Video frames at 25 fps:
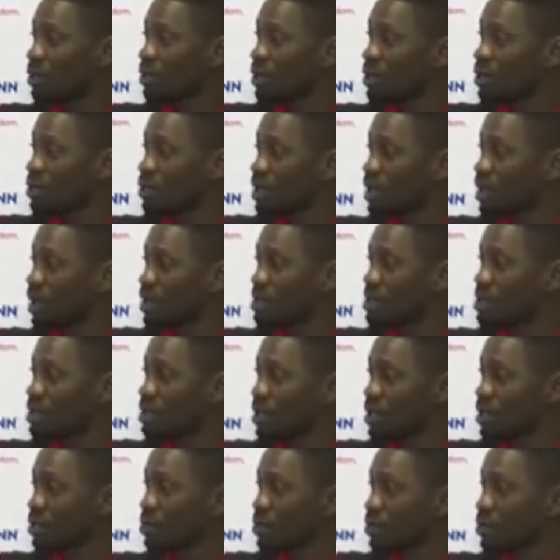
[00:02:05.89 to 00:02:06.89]
both
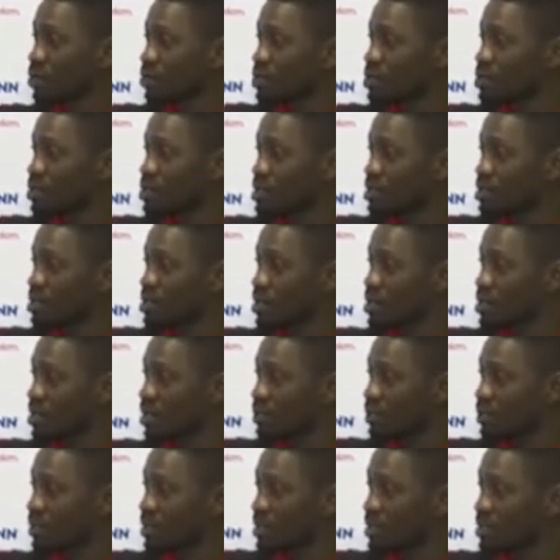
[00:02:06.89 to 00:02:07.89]
hands and want to seize it
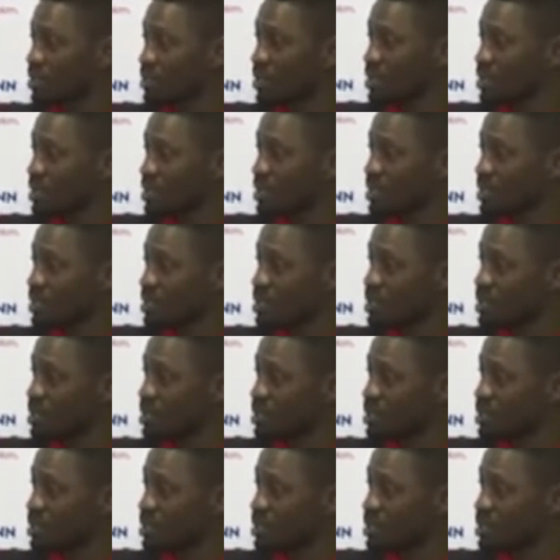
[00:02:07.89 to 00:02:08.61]
and maximize it.